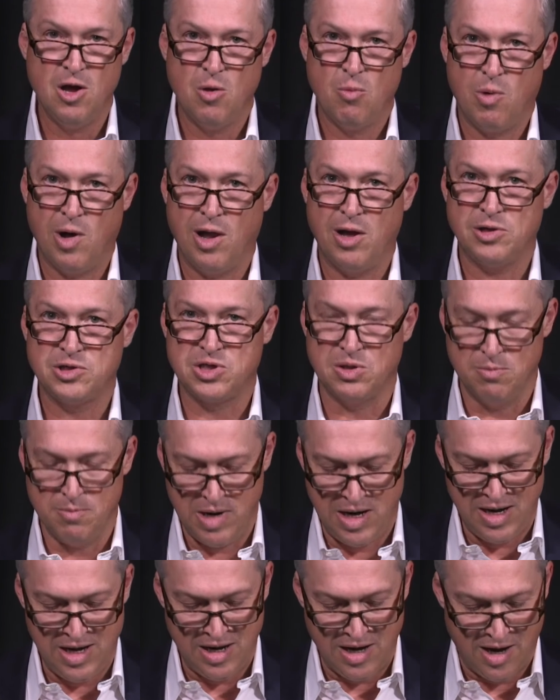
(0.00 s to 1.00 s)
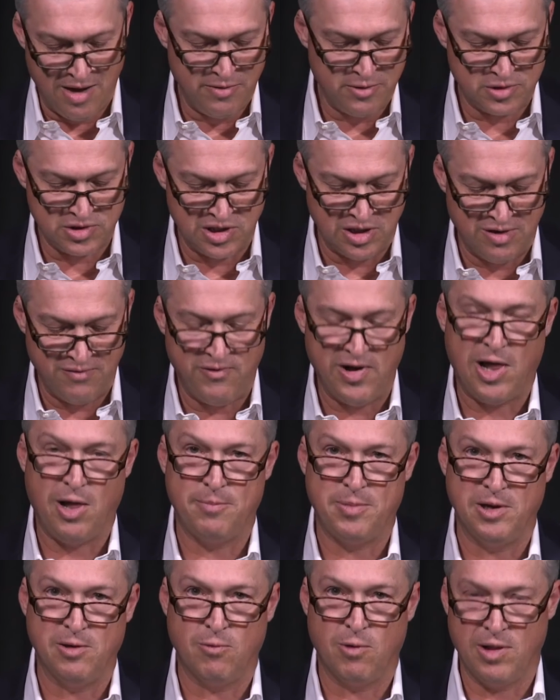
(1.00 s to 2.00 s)
while also meeting others and
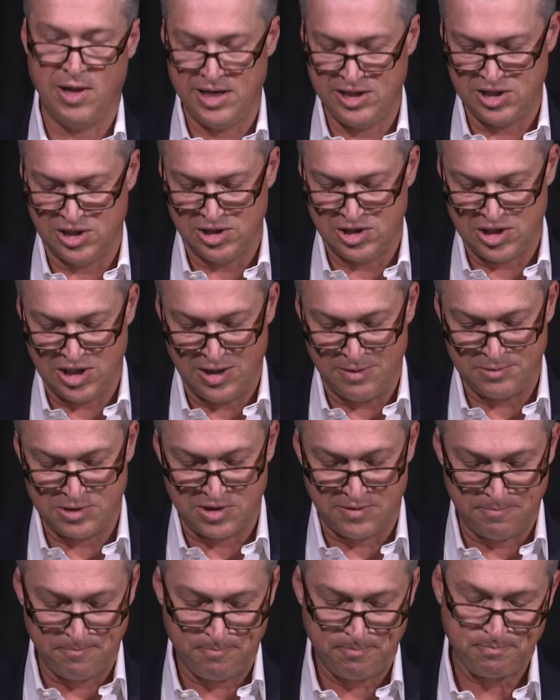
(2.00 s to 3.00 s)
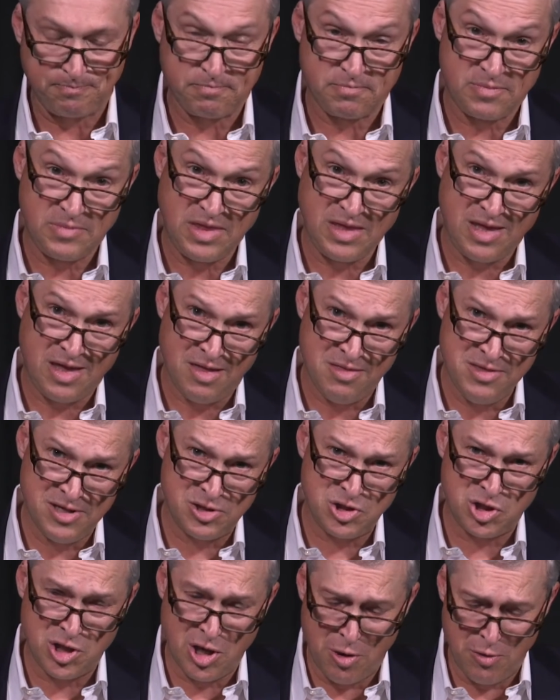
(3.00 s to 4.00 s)
developing relationships
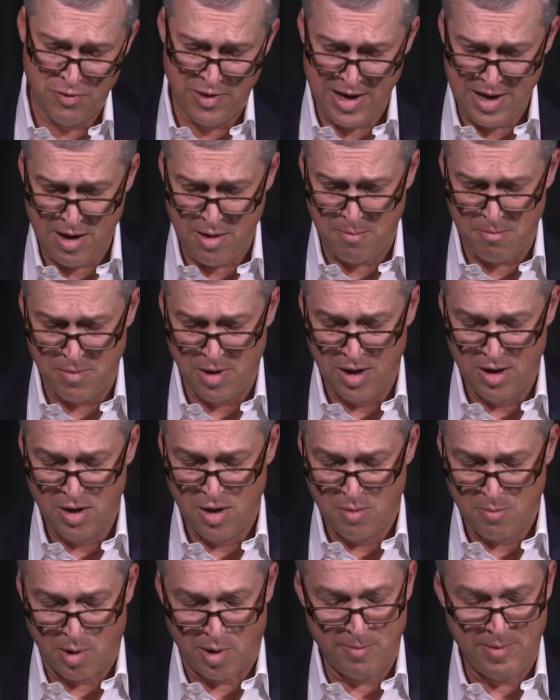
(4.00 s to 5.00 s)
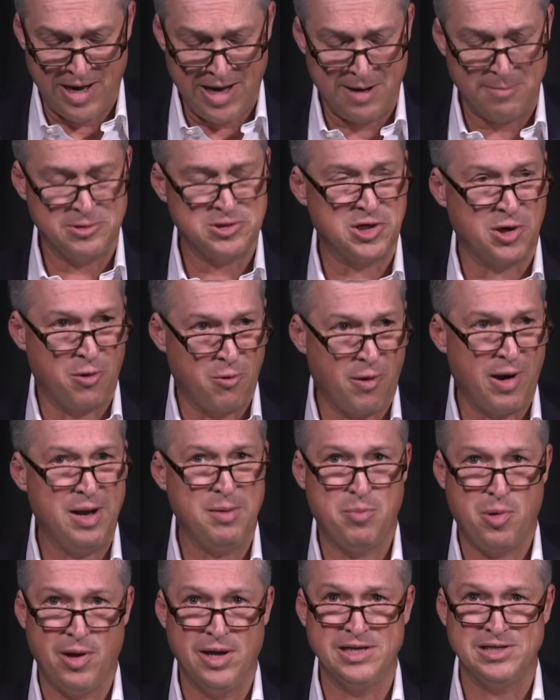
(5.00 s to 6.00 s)
that show them Birmingham is a
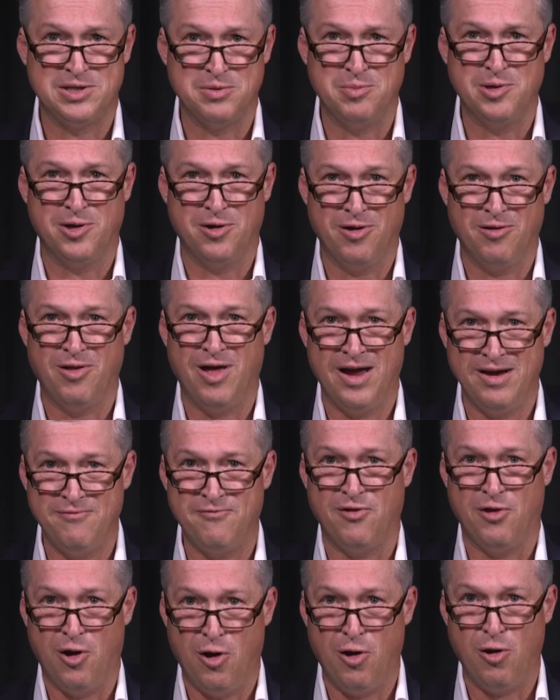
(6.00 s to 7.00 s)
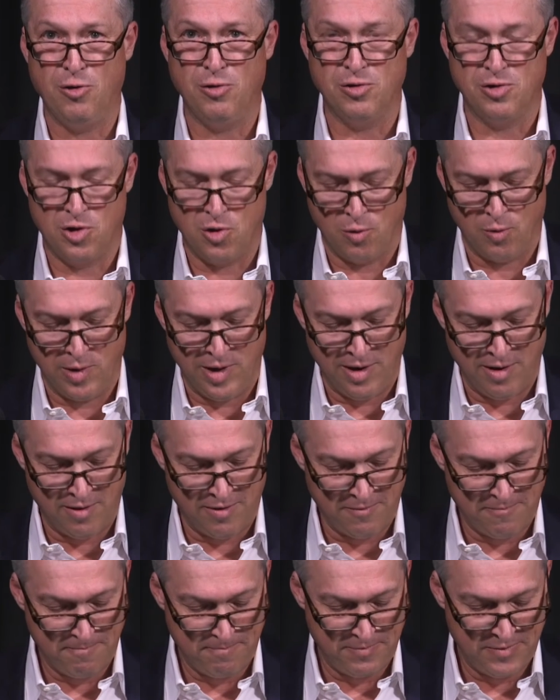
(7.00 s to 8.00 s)
great place to build a lifelong
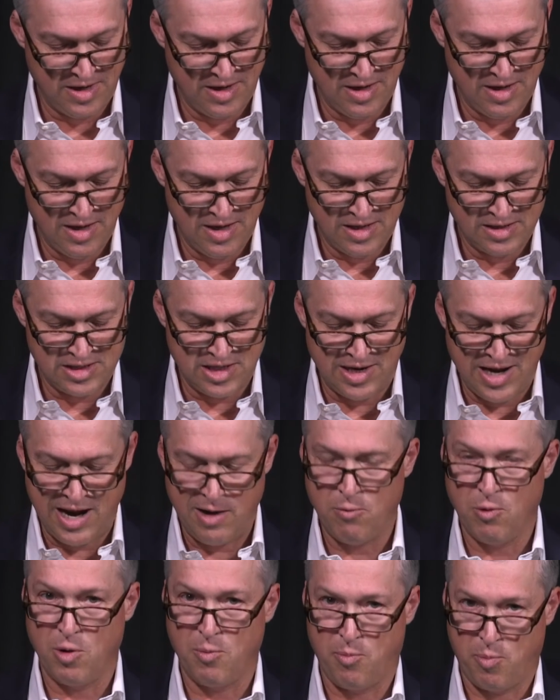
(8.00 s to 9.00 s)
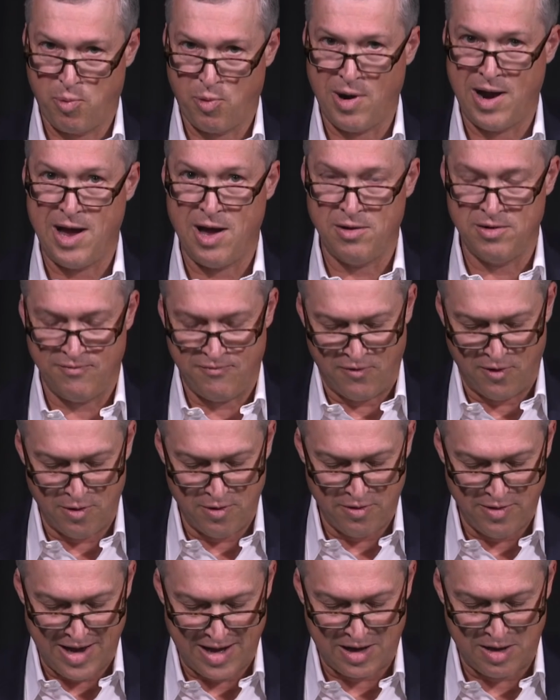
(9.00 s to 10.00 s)
career. Today, we're proud to
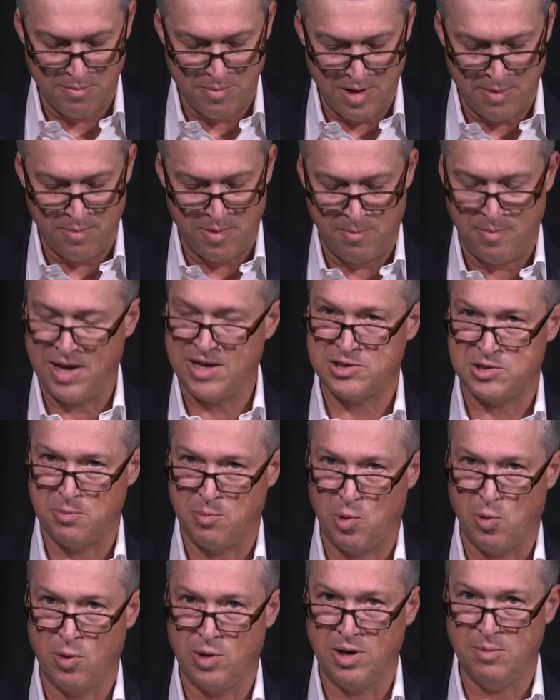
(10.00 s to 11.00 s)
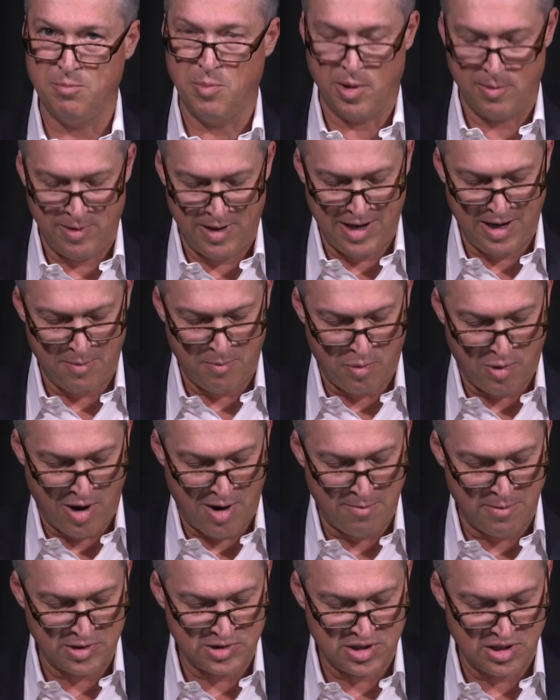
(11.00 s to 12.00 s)
further that commitment by supporting Birmingham
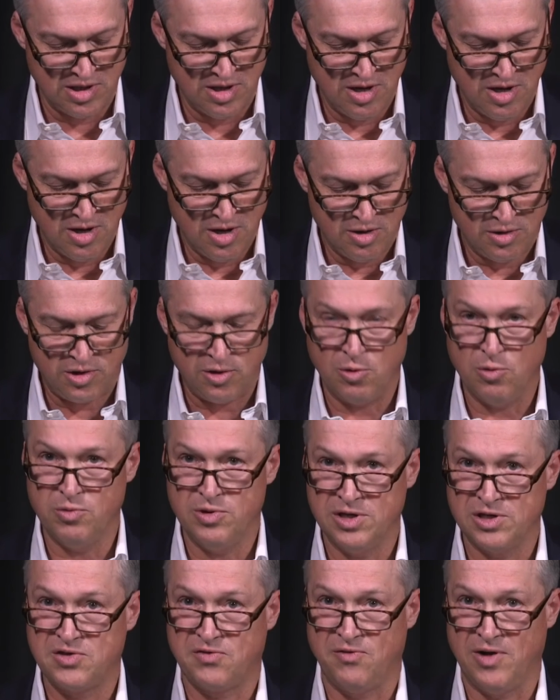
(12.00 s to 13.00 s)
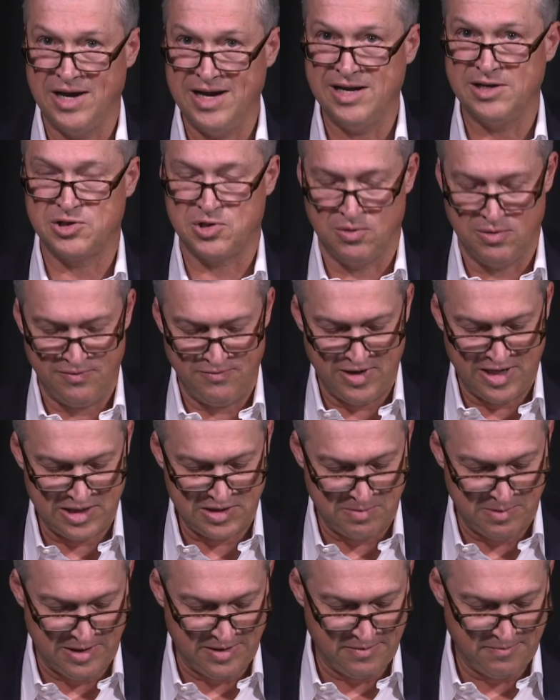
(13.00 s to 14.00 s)
Promise through this financial
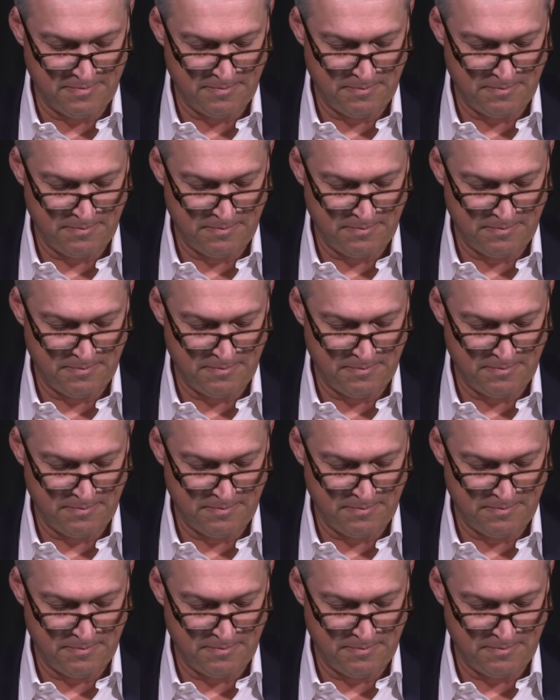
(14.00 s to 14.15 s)
investment.